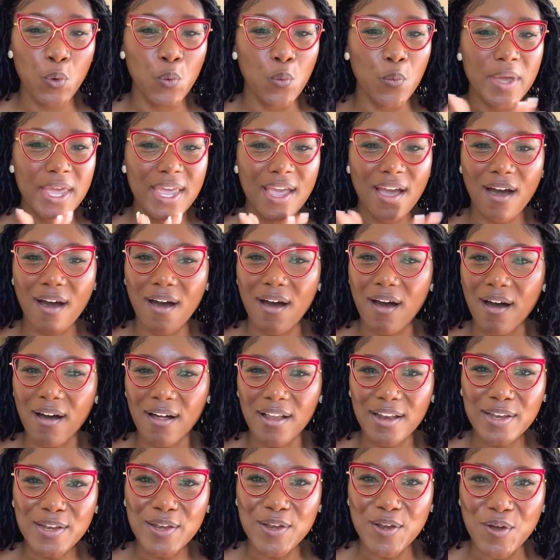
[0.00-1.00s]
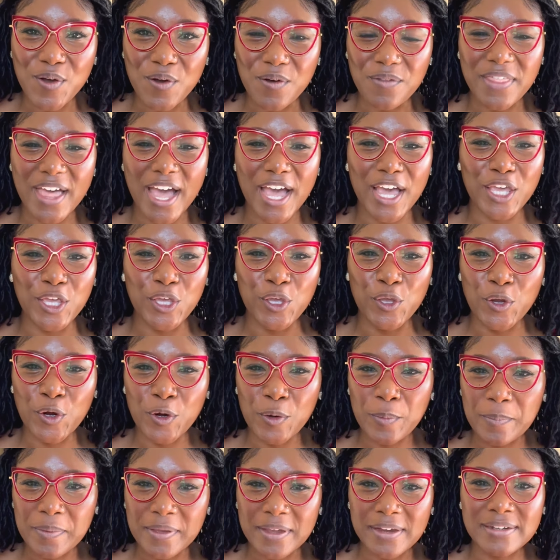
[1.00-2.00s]
We all know that
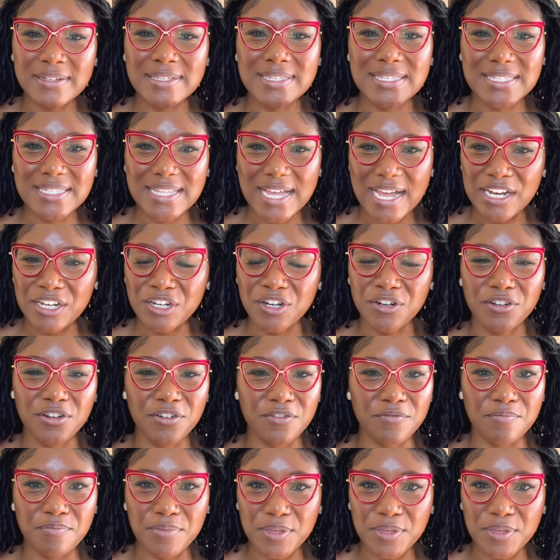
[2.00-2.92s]
European standard of